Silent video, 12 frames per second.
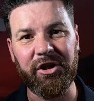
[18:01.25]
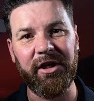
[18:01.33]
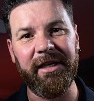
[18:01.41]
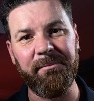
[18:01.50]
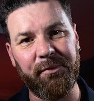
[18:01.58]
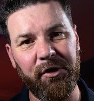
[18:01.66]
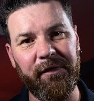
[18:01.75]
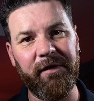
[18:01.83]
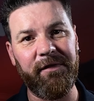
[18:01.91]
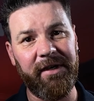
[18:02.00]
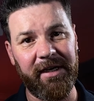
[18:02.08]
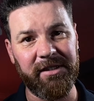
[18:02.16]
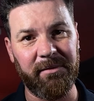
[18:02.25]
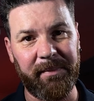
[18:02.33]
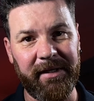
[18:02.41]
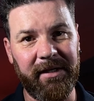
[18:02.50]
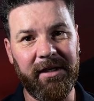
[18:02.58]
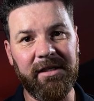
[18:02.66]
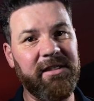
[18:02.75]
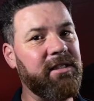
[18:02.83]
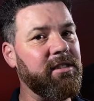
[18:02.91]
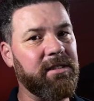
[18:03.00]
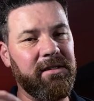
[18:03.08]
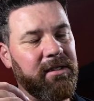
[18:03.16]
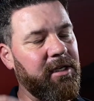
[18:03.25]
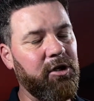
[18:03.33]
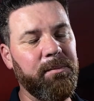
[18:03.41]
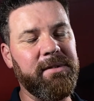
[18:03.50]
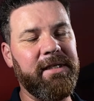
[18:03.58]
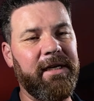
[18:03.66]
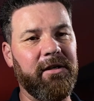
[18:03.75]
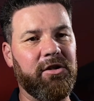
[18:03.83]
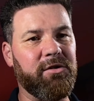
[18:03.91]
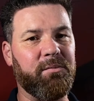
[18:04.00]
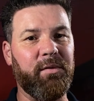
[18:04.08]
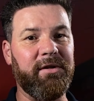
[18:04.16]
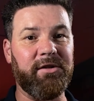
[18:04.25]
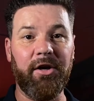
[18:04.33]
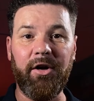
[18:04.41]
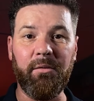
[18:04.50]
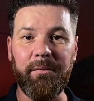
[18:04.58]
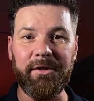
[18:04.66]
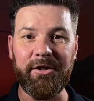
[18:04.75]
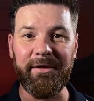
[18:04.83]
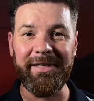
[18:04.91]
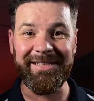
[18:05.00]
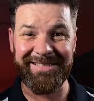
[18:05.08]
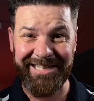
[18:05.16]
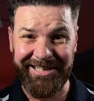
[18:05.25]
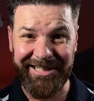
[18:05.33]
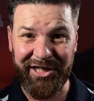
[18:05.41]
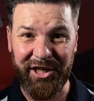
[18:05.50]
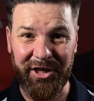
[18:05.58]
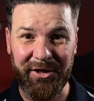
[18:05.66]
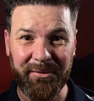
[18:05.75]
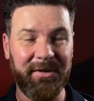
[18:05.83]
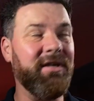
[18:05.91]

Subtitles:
and improve our videos a bit. So just help us out, because we don't know what we're doing. It's only new.